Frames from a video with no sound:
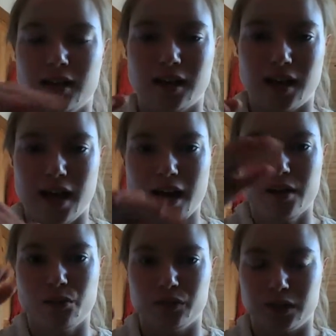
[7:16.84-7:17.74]
in a
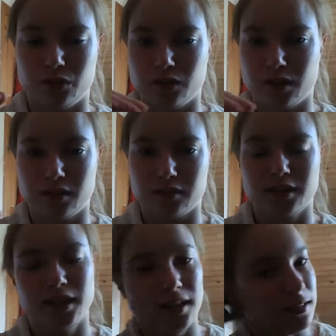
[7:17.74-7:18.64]
line with your
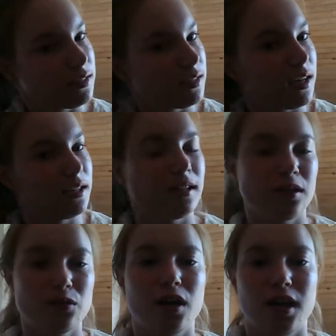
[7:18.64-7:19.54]
head, and
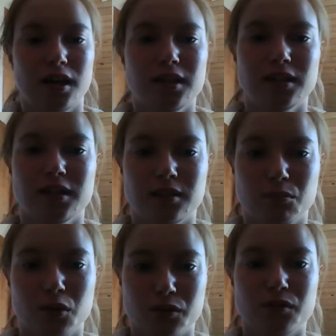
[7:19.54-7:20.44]
that you are laying
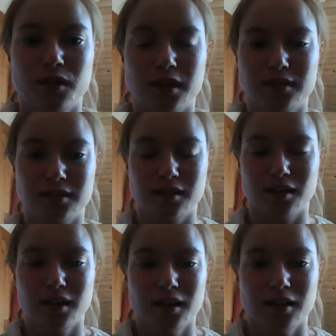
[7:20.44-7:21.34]
posture
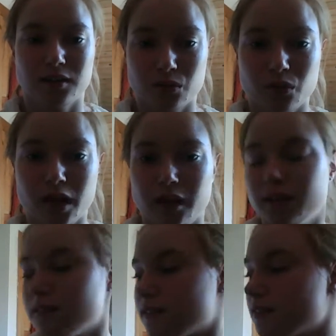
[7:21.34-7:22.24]
is great.
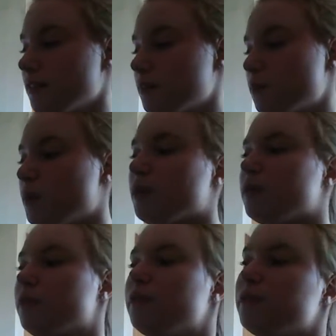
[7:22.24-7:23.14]
It's this
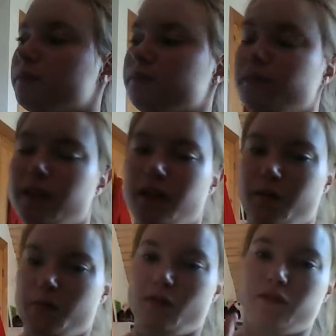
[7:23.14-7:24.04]
pillow
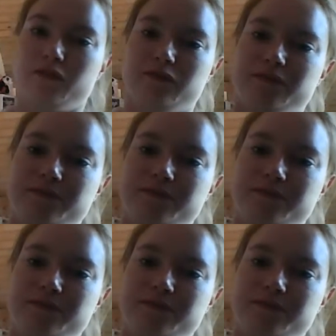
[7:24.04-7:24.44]
I brought.